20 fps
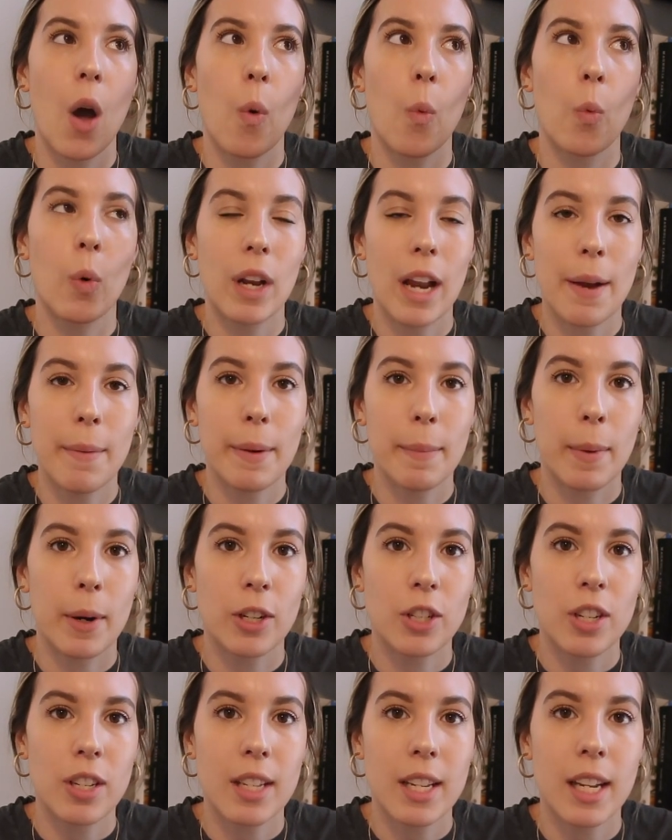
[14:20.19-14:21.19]
Would I
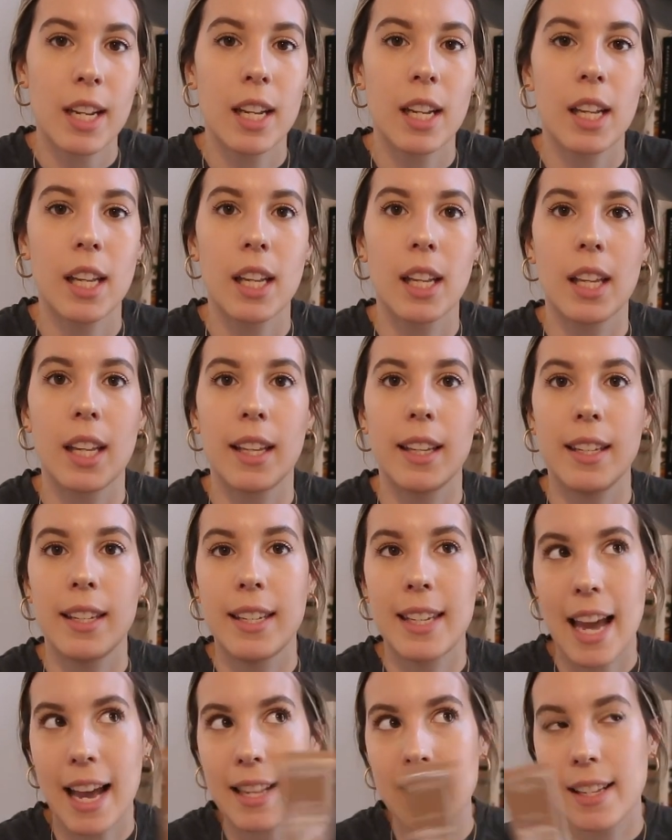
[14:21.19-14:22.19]
repurchase it?
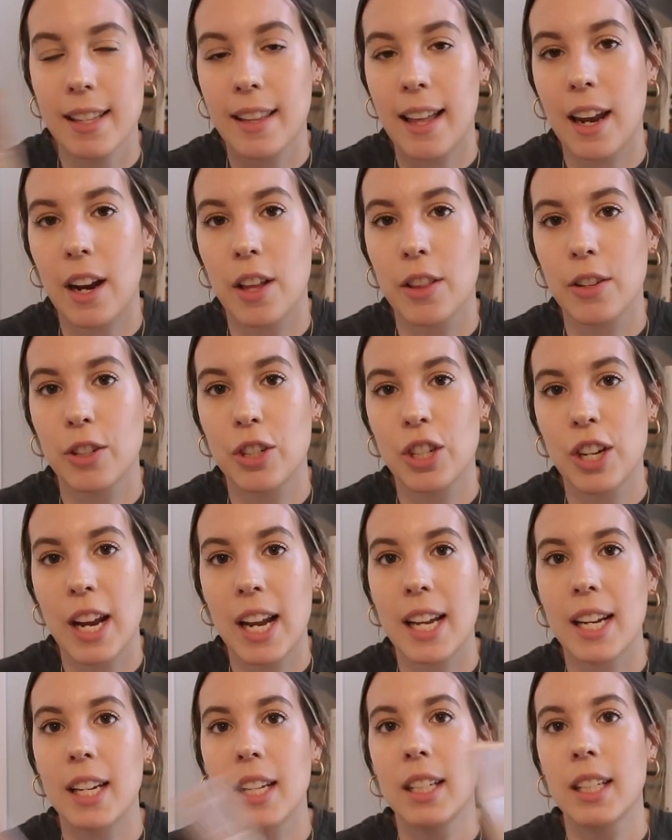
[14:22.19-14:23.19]
Yes, in that other
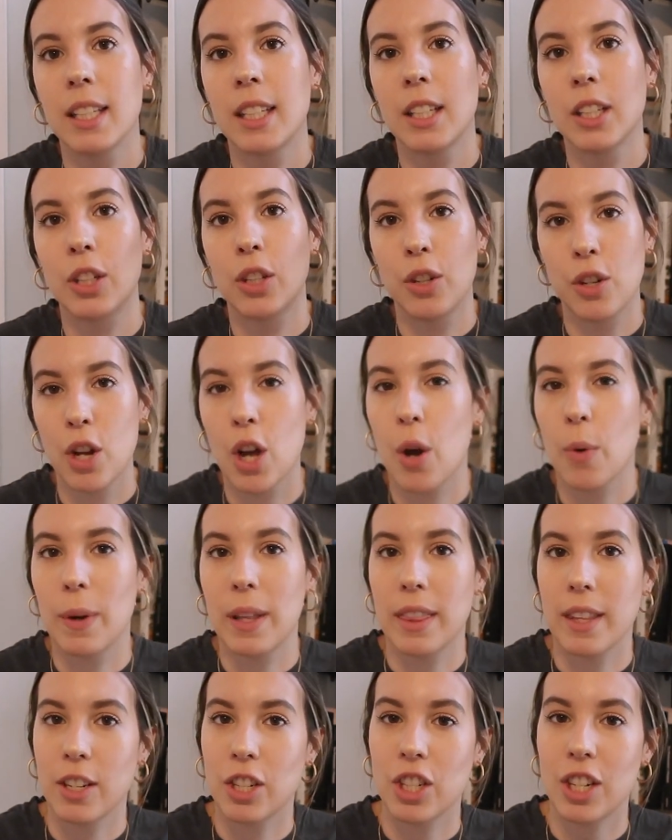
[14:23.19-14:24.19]
shade, no
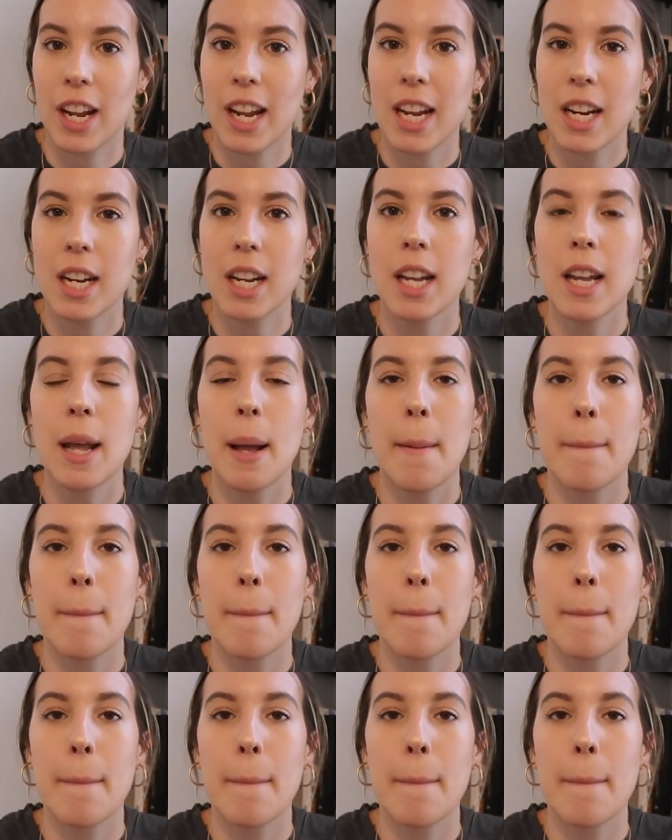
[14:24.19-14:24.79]
in this shade.